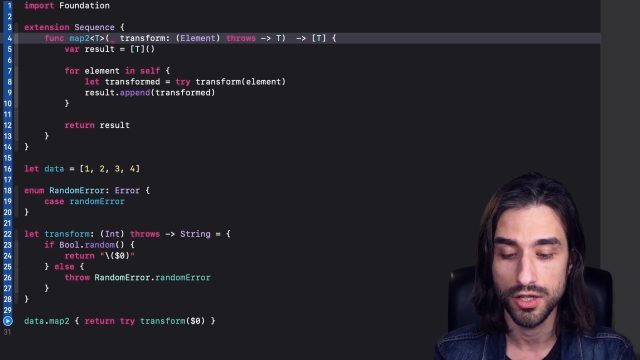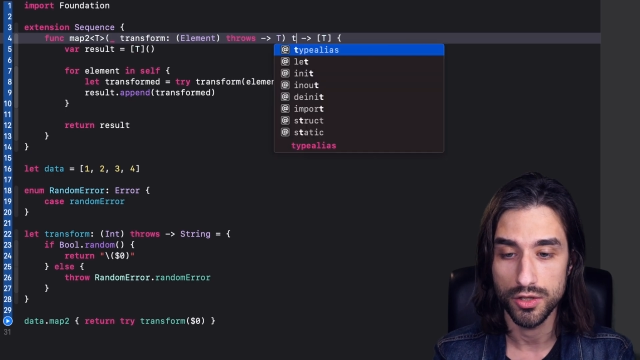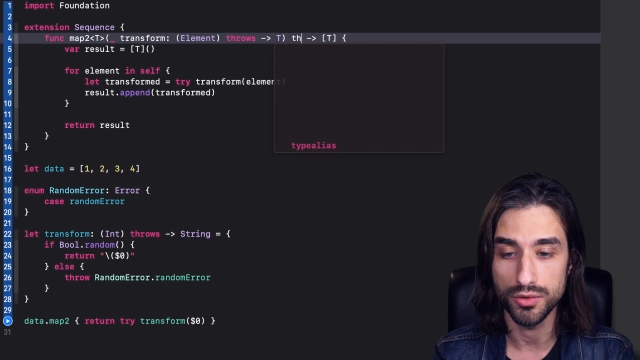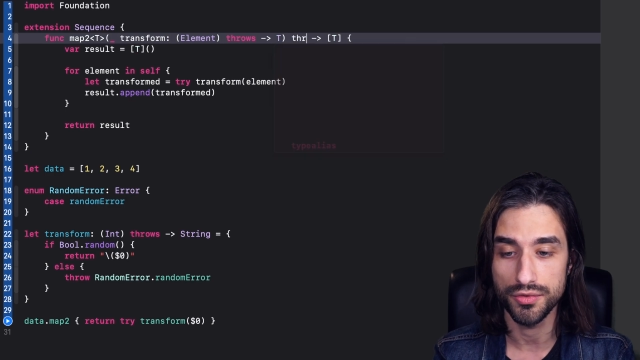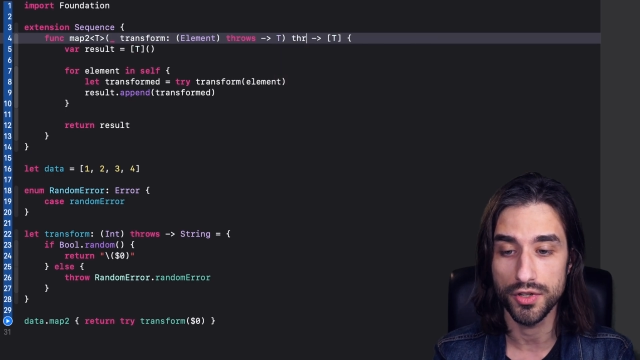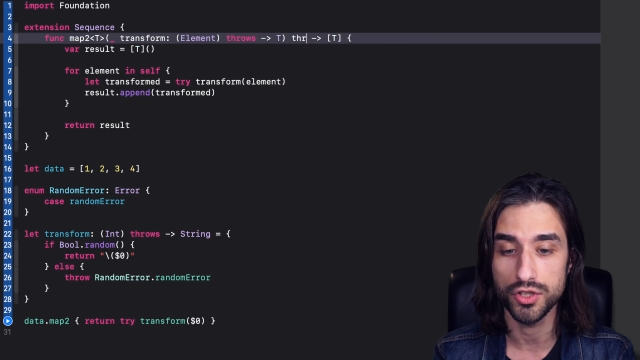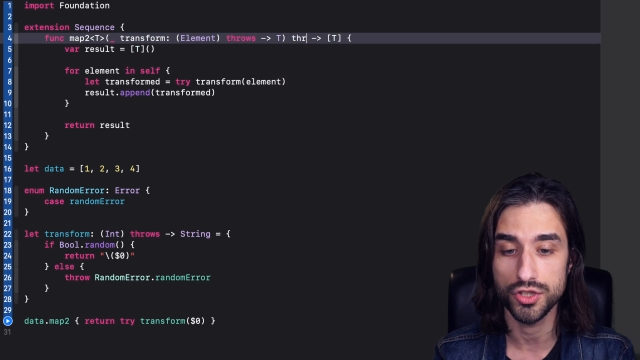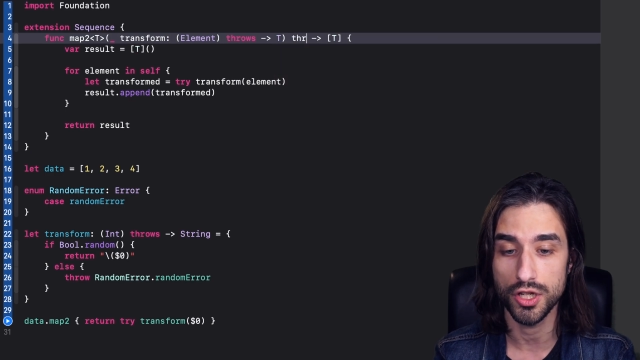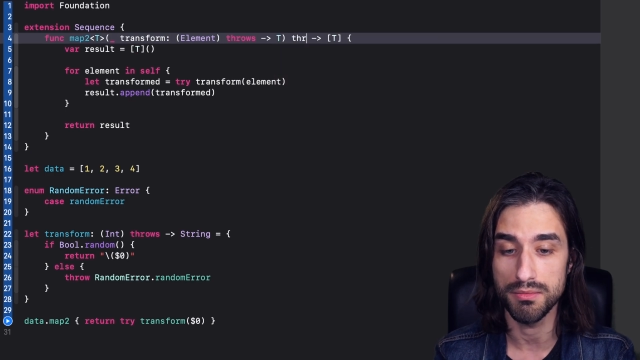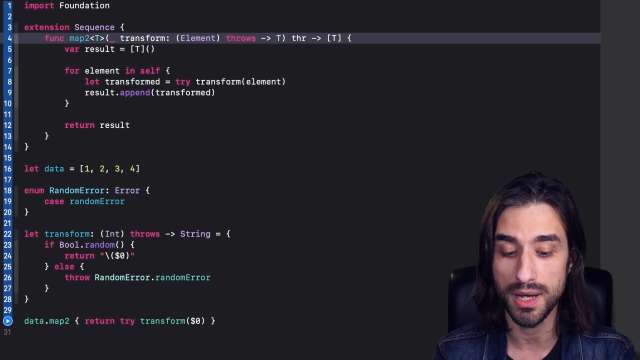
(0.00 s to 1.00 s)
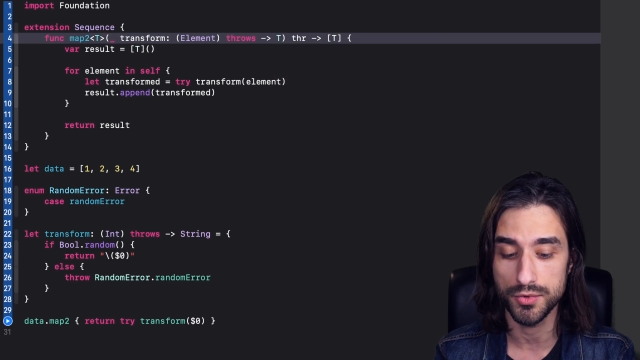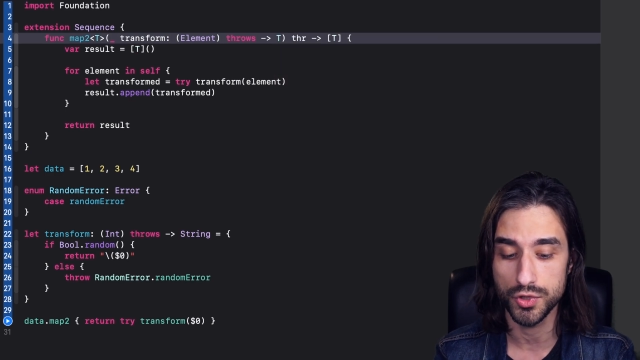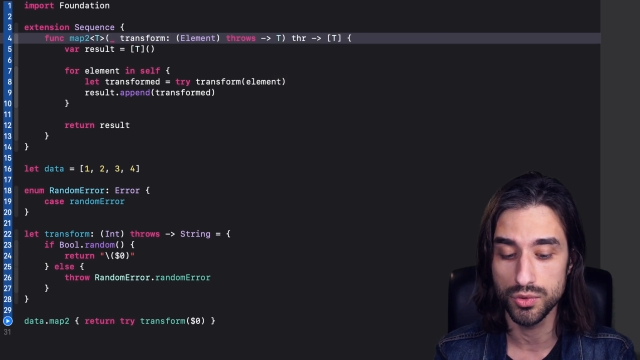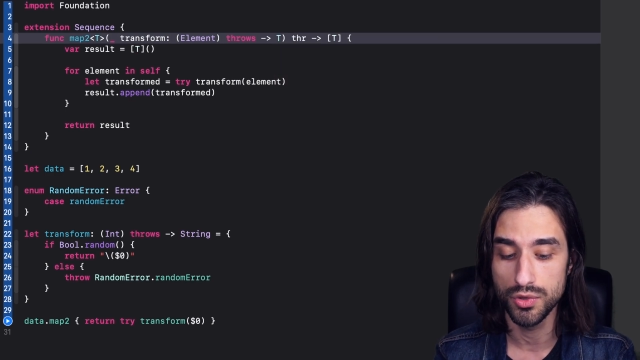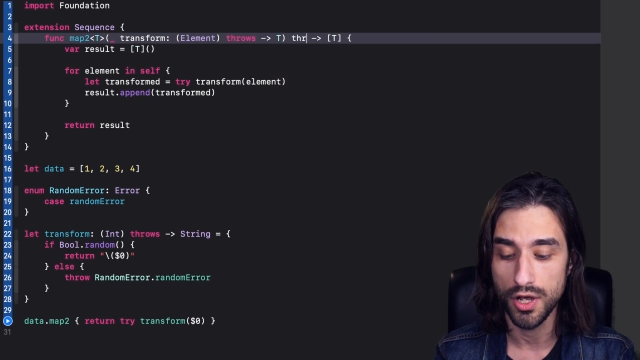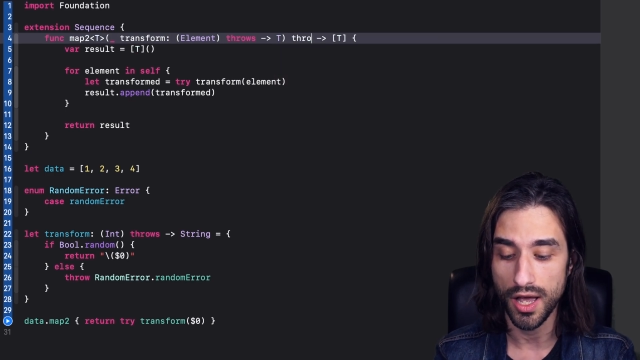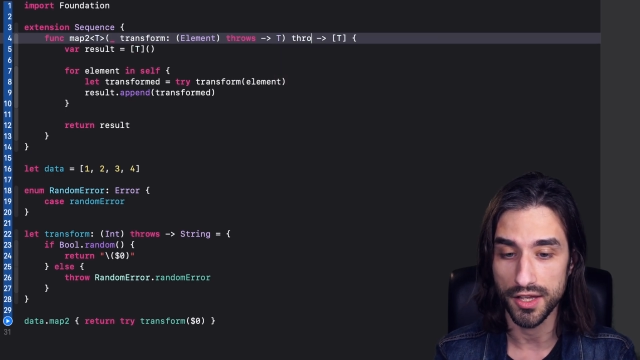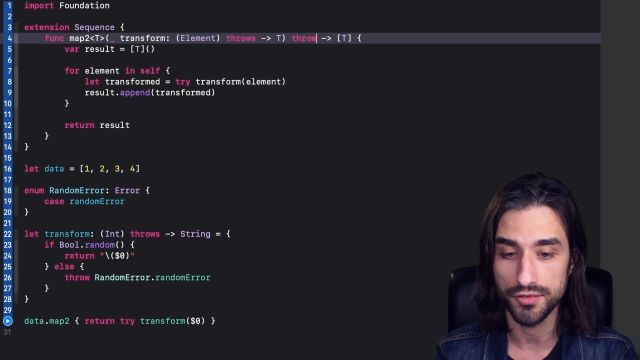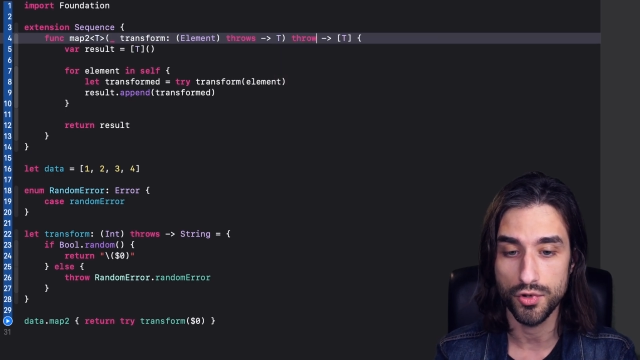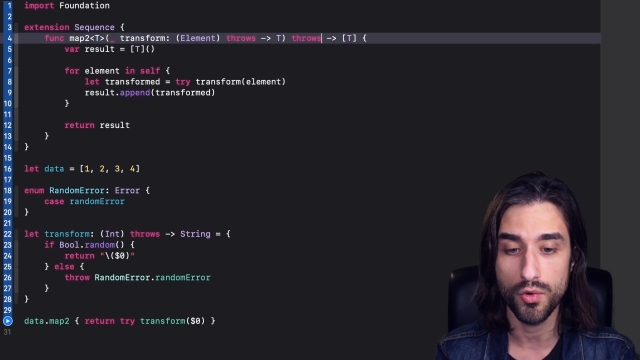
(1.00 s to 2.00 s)
the function map2
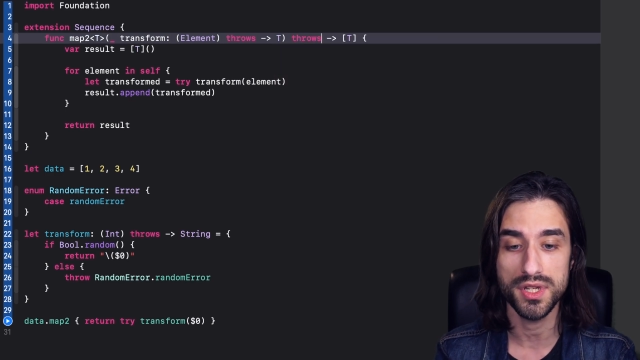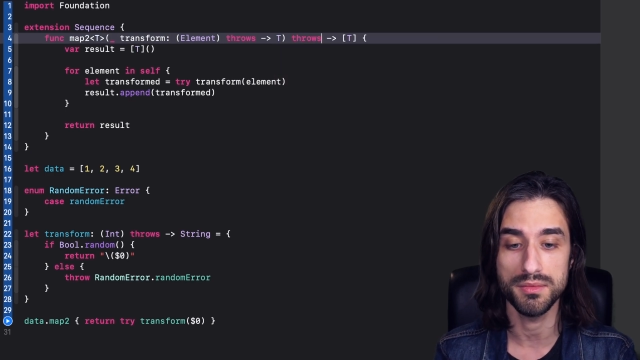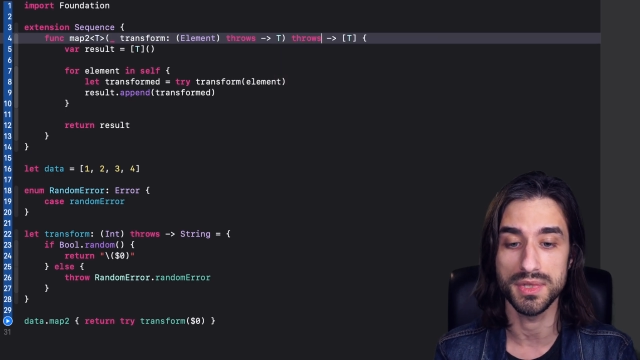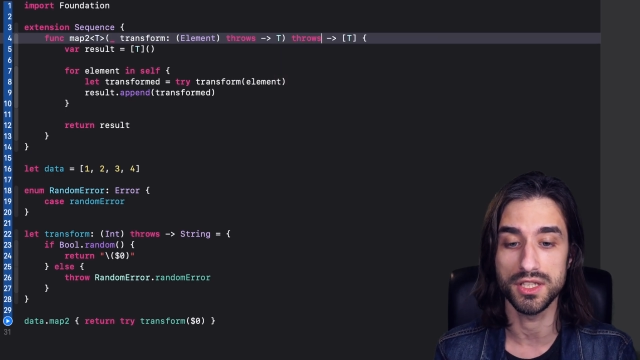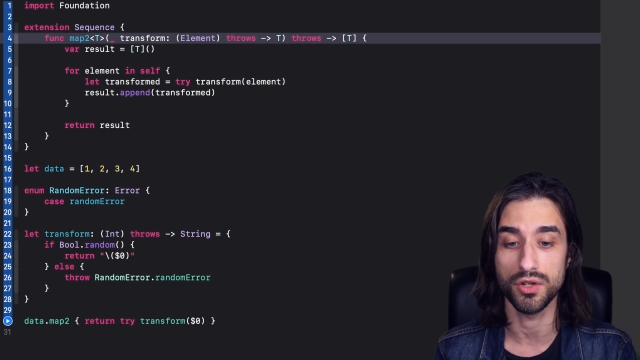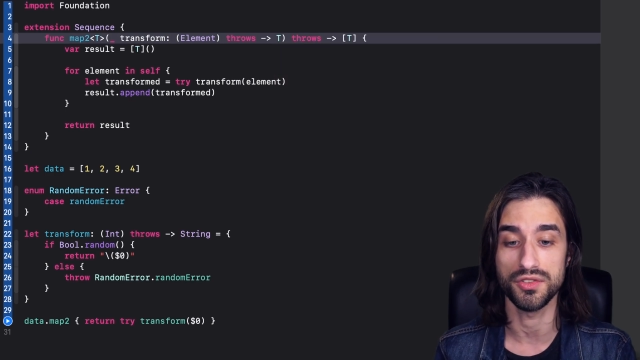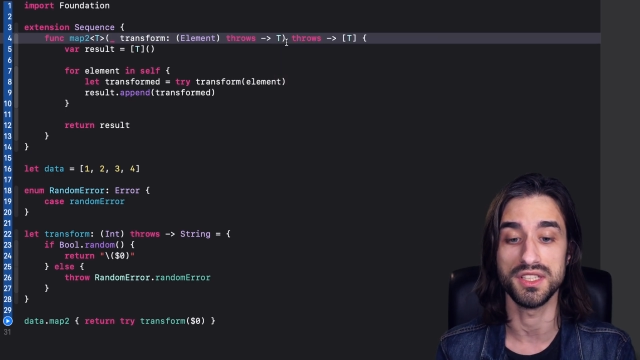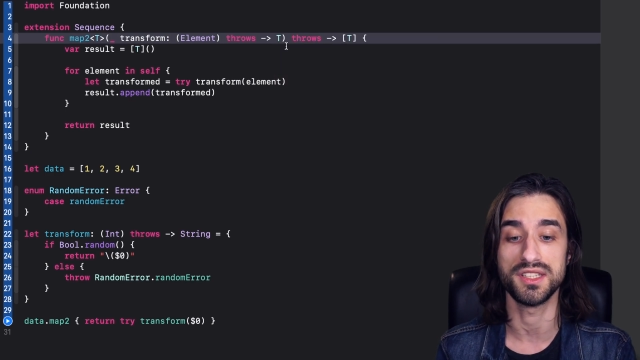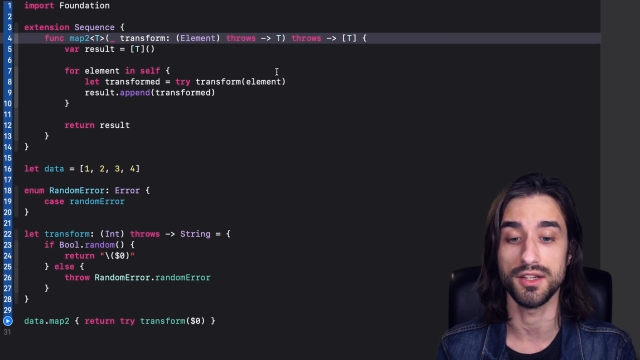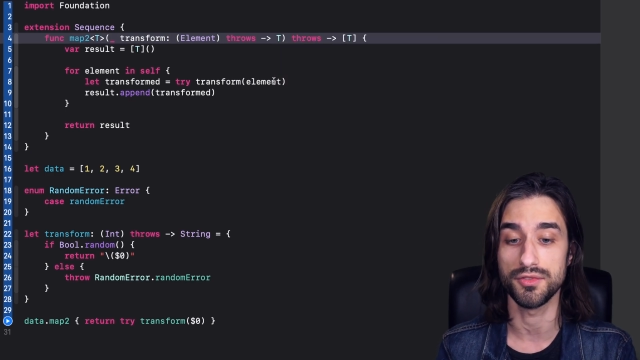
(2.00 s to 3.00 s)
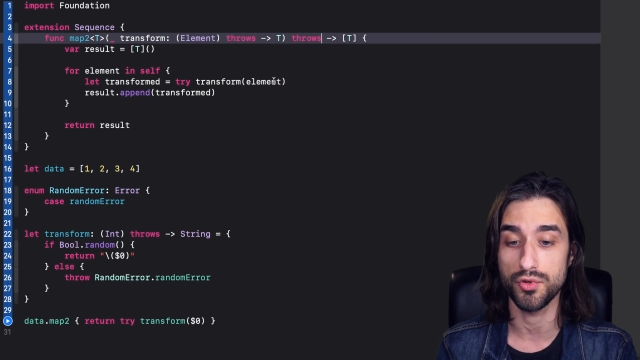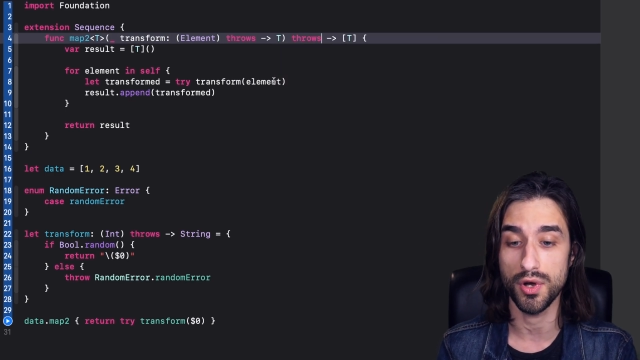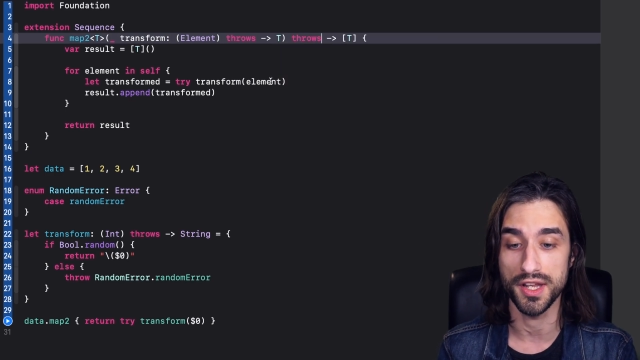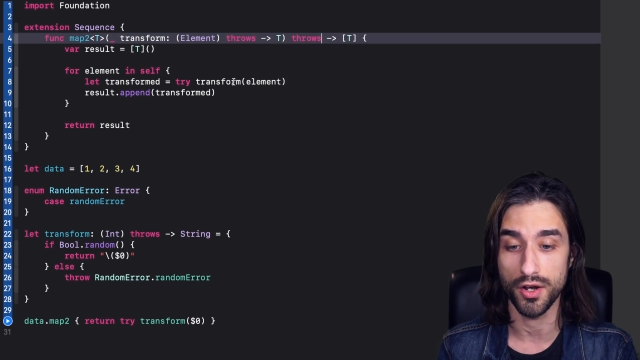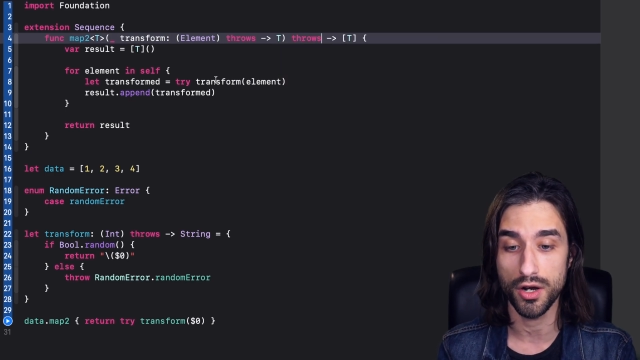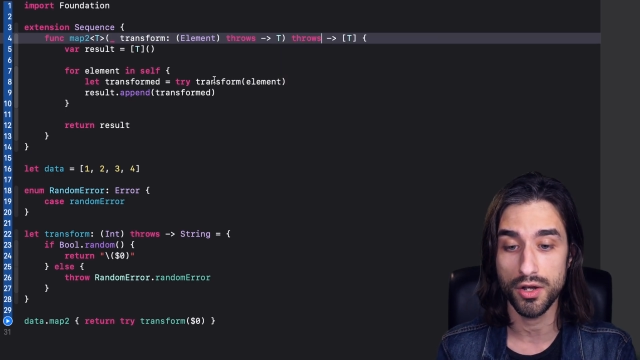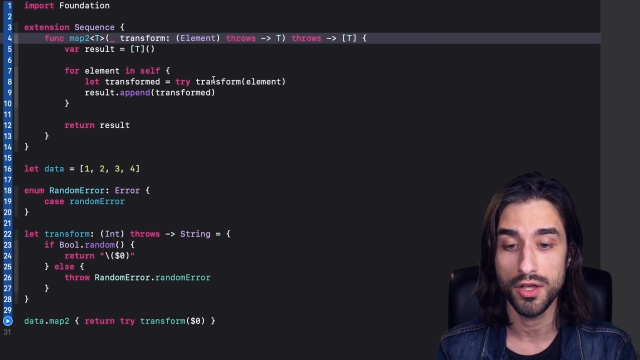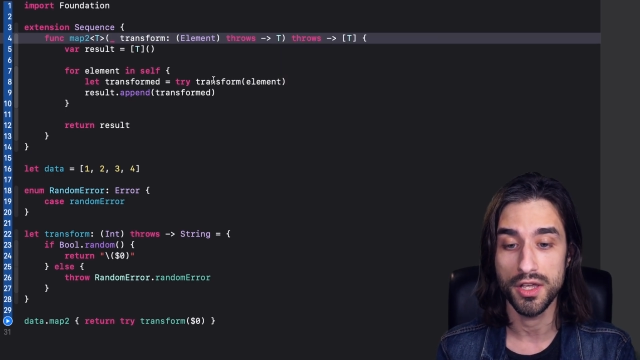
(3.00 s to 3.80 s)
as throwing because it can throw an error